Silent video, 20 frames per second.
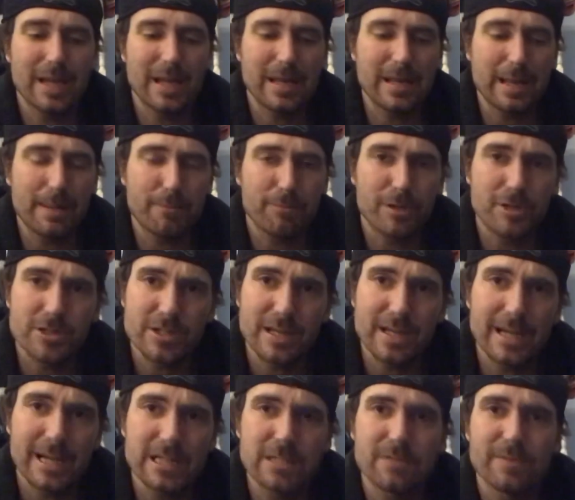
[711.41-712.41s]
and I appreciate
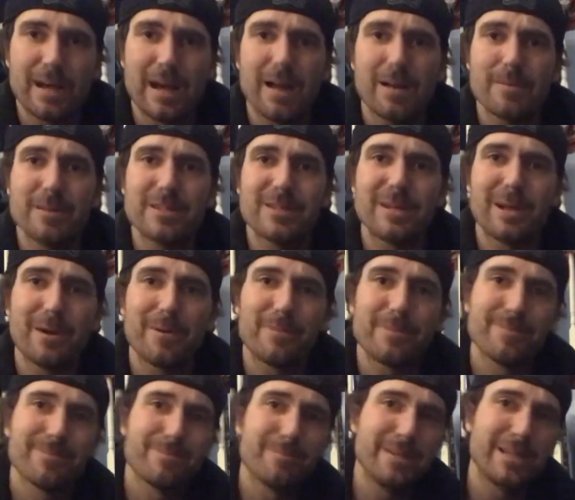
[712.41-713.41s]
you guys following me, so
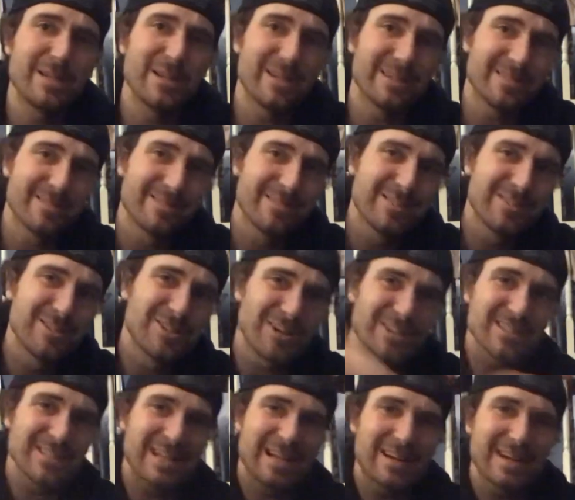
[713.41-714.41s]
be good. Talk to you later,